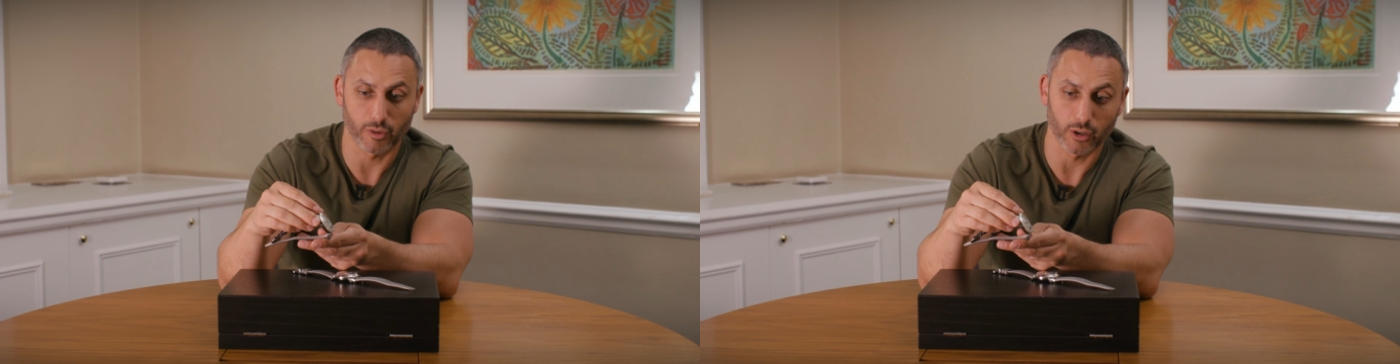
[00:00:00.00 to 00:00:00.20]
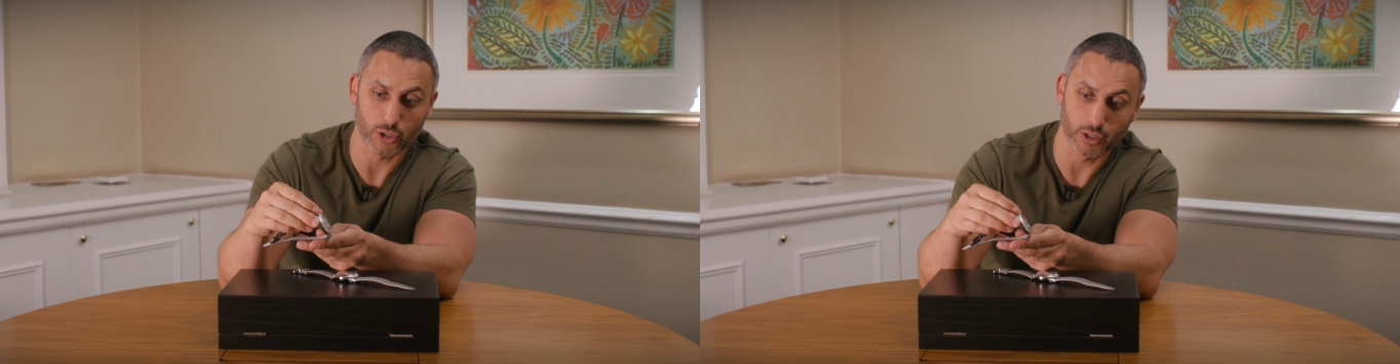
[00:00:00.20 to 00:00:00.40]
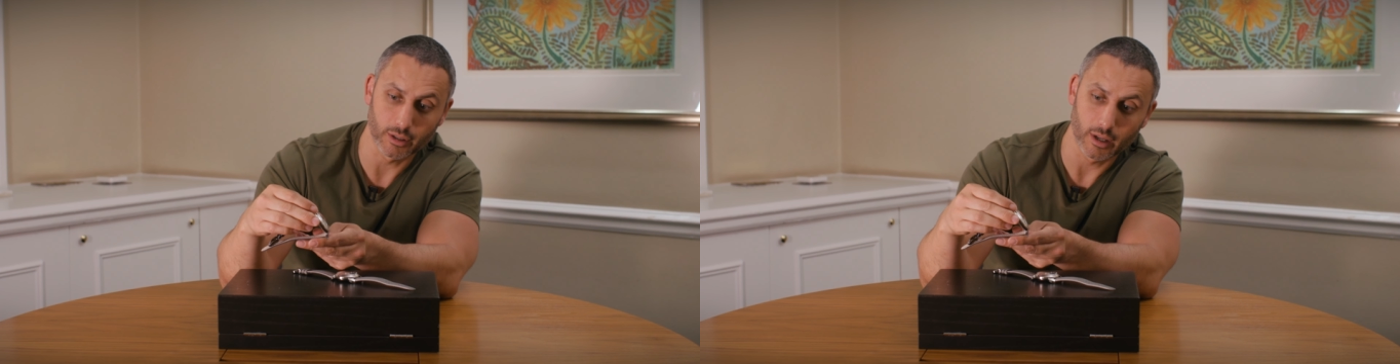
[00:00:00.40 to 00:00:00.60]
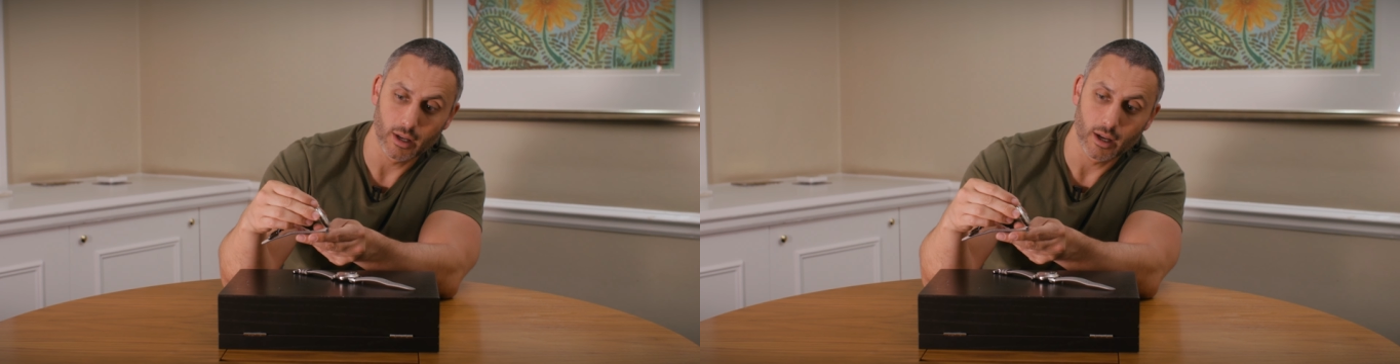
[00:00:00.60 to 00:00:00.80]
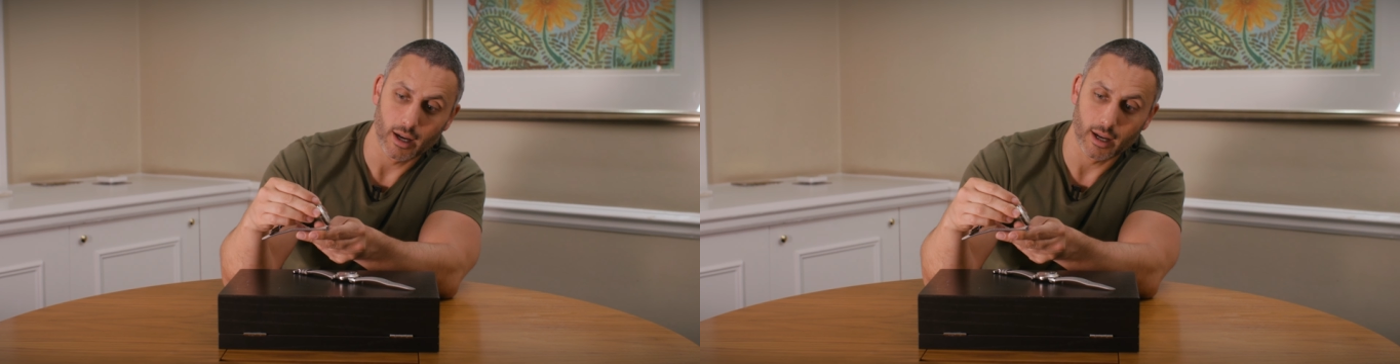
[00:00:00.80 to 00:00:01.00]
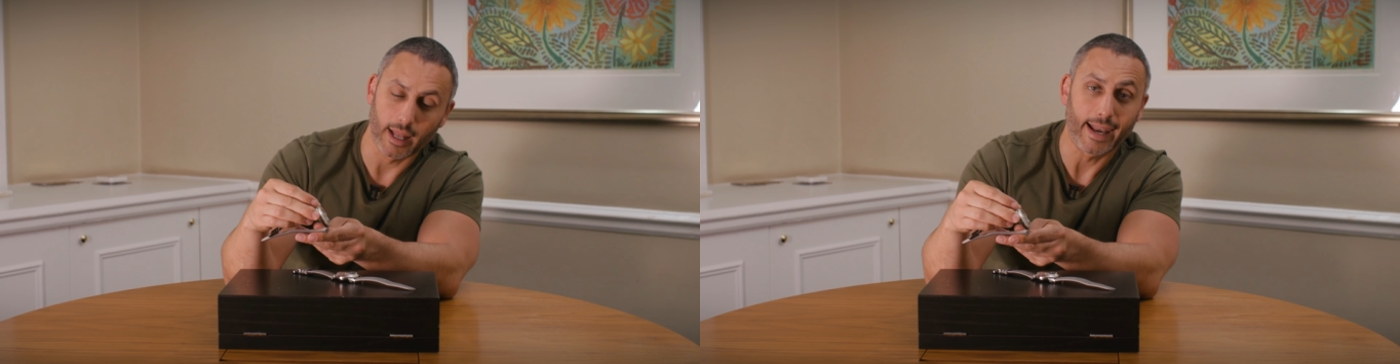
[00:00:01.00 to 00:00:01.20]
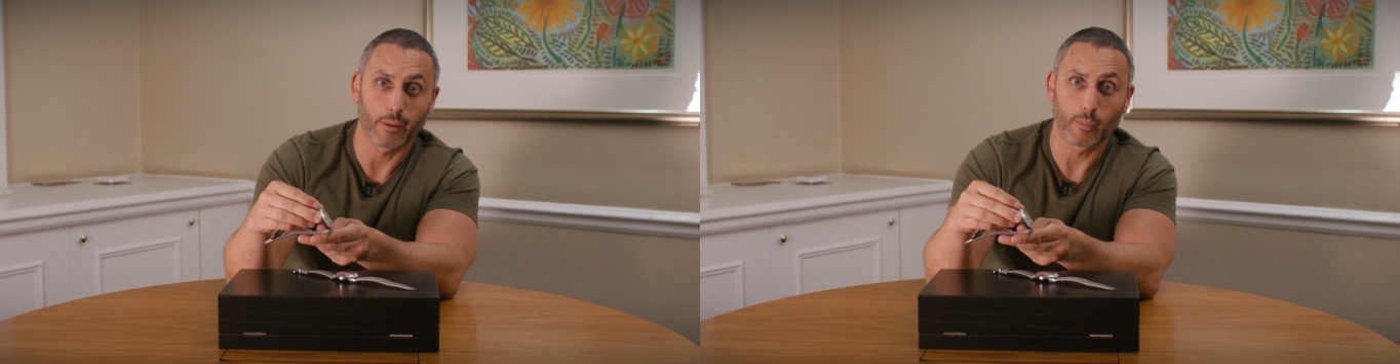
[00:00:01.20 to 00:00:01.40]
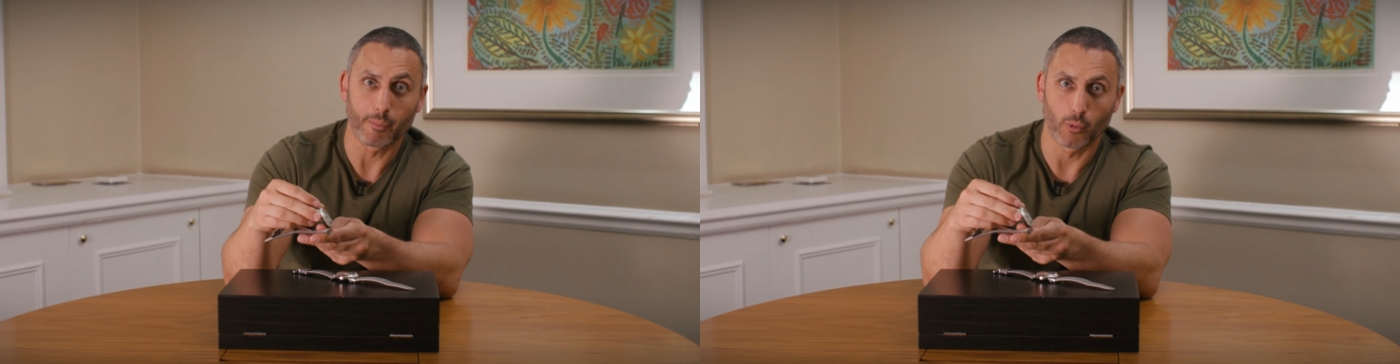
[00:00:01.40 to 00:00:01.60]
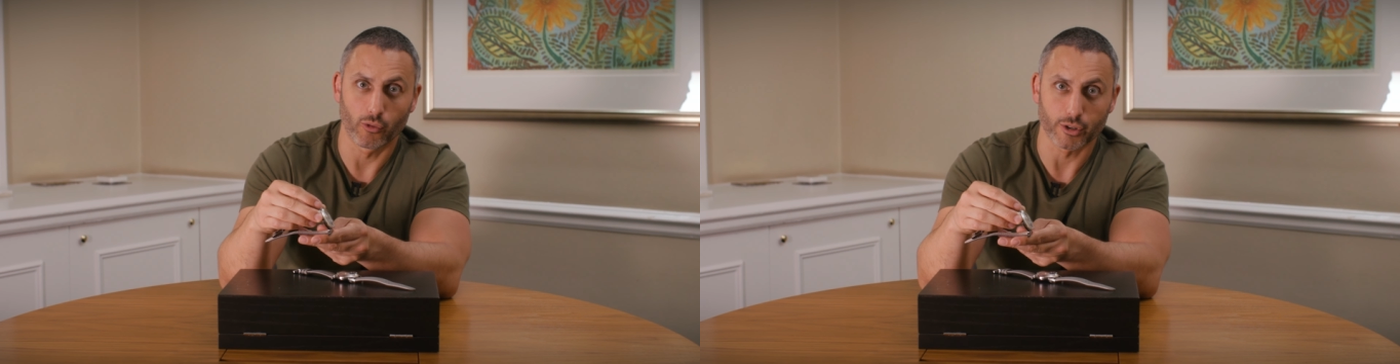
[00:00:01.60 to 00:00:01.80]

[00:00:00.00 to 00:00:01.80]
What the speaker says: version, a little bit more